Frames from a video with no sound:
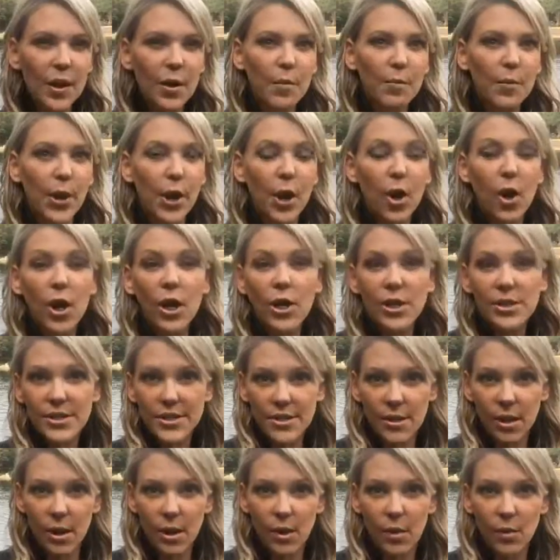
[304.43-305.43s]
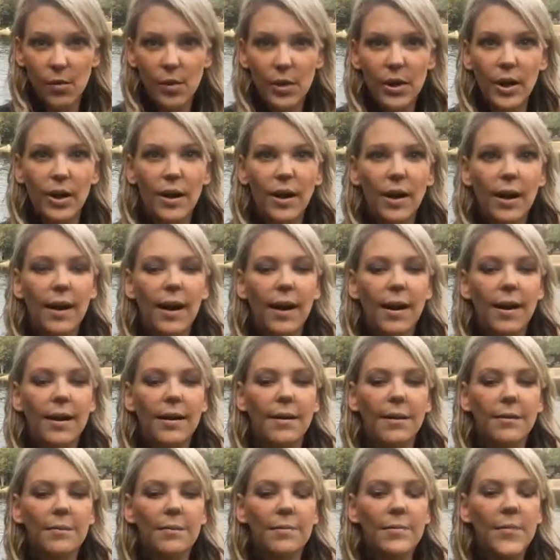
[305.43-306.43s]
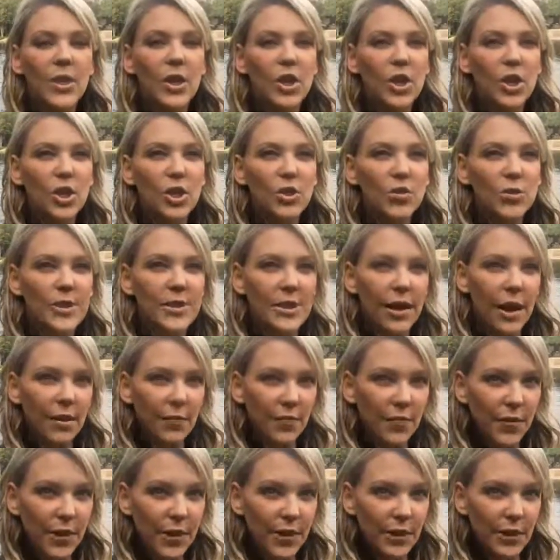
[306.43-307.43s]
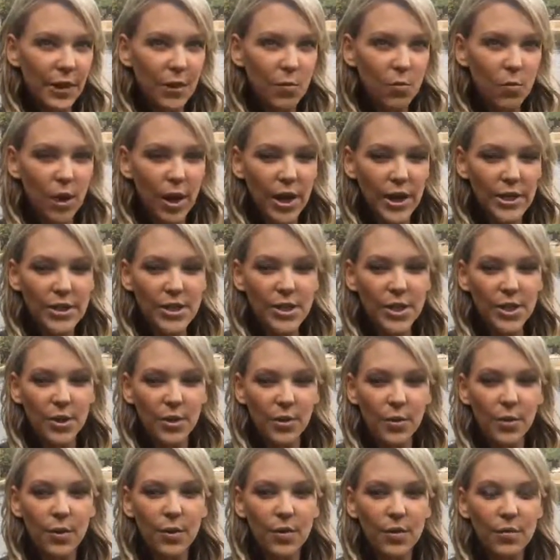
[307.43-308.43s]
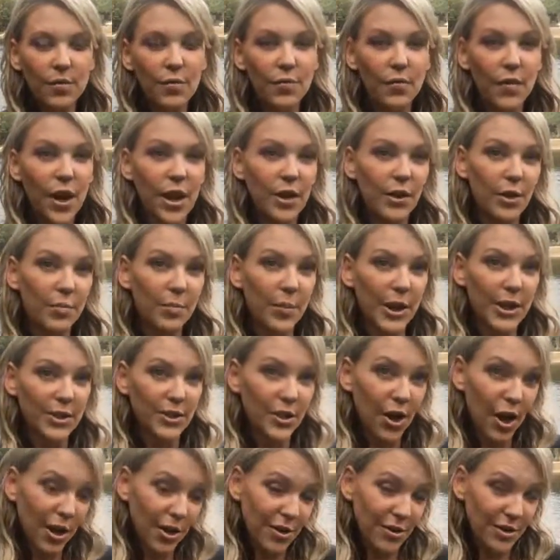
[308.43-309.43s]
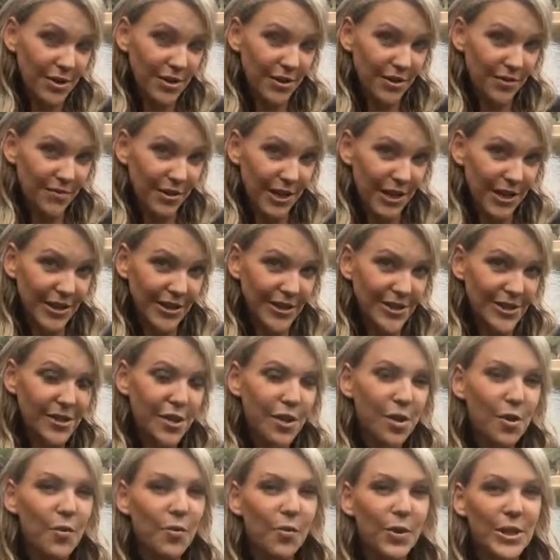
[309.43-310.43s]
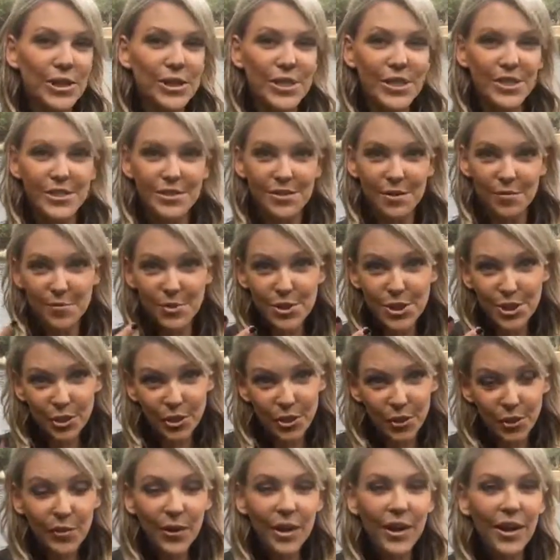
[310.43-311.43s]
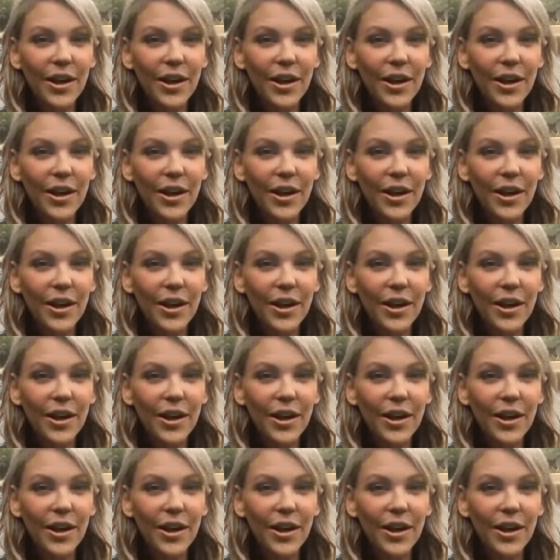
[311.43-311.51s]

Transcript: but also you definitely want to follow my daughter's advice, which is number two,